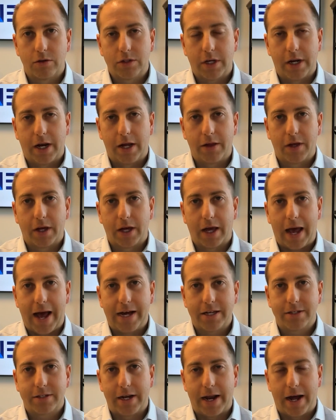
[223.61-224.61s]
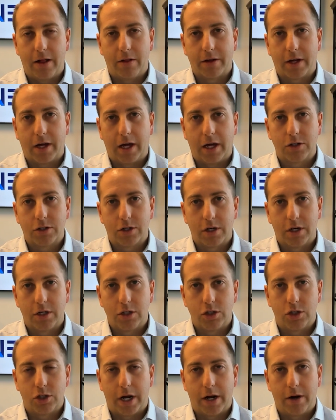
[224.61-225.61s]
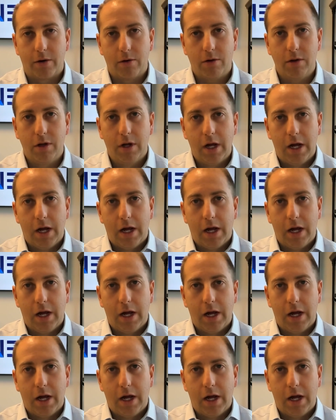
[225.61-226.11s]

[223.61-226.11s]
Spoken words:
and I think asset allocation in general